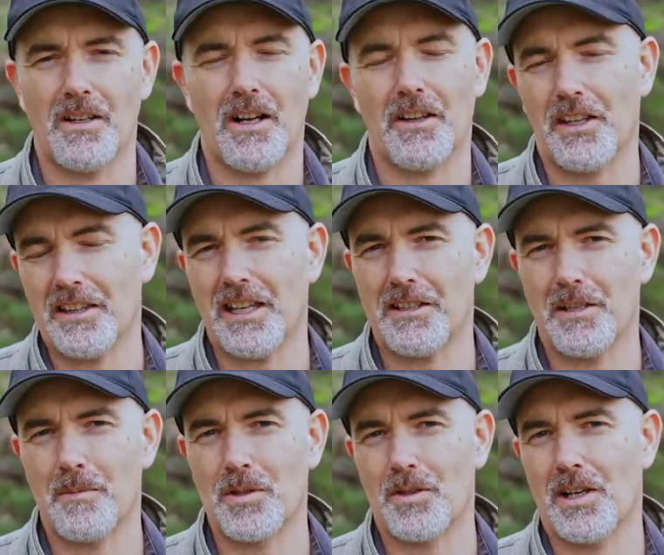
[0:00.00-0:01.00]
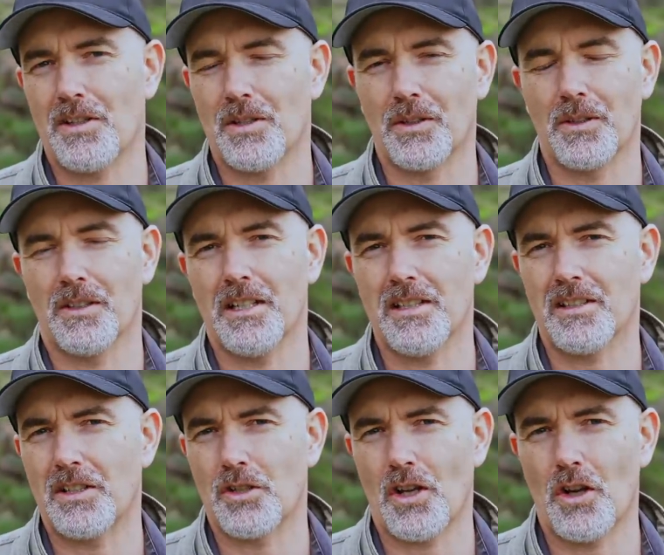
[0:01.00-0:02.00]
I think that demonstration
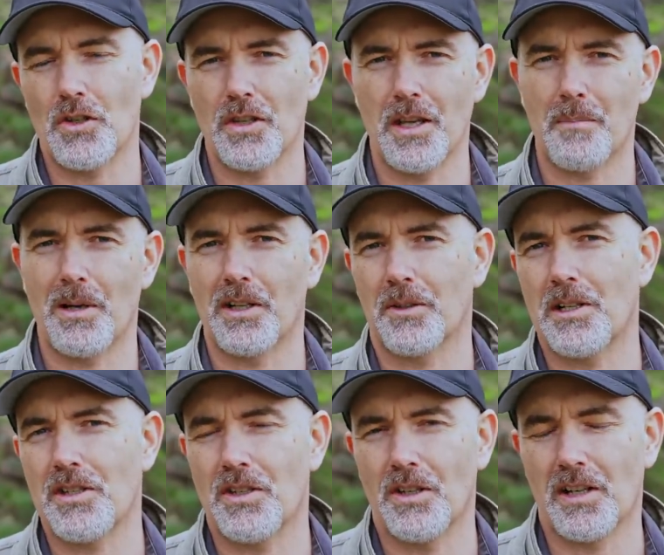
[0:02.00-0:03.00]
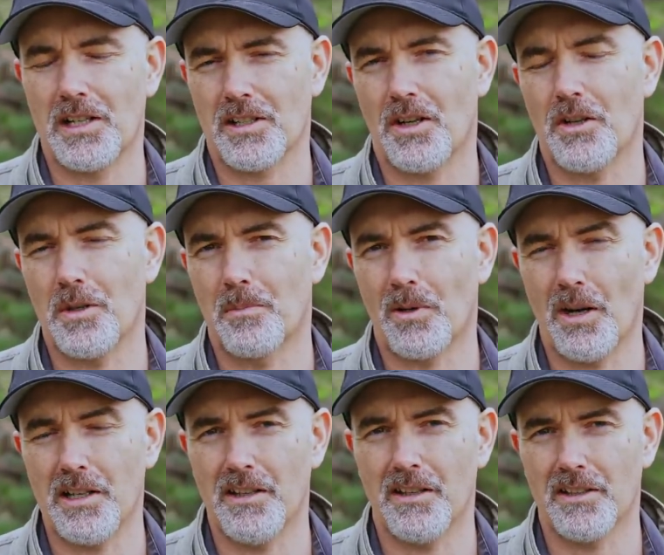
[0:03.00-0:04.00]
easily showed you that by increasing your ISO, you're
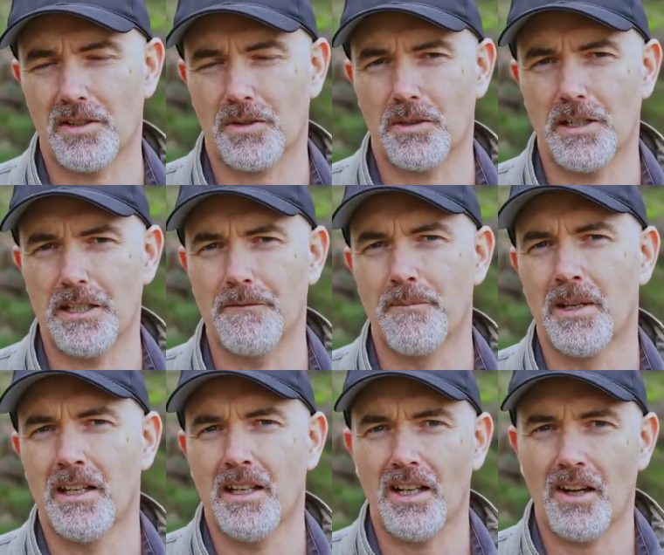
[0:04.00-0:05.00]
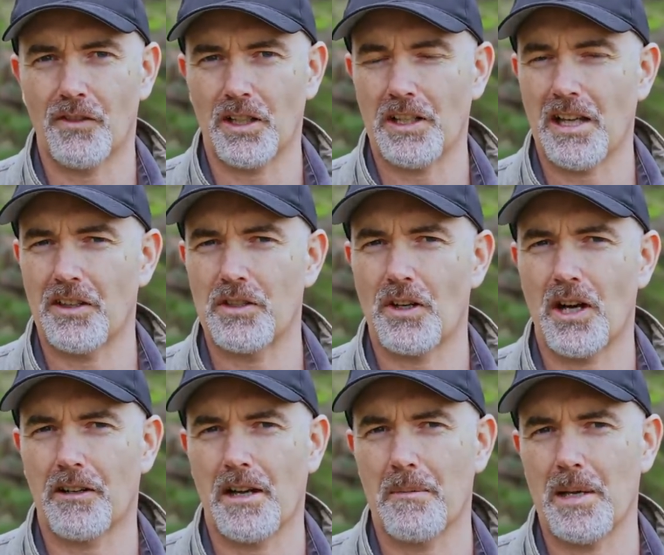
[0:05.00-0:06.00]
brightening the screen. I've got another
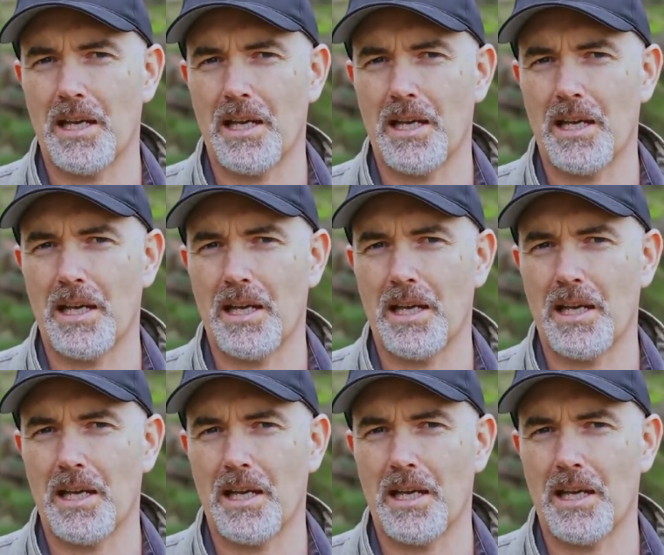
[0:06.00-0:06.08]
diagram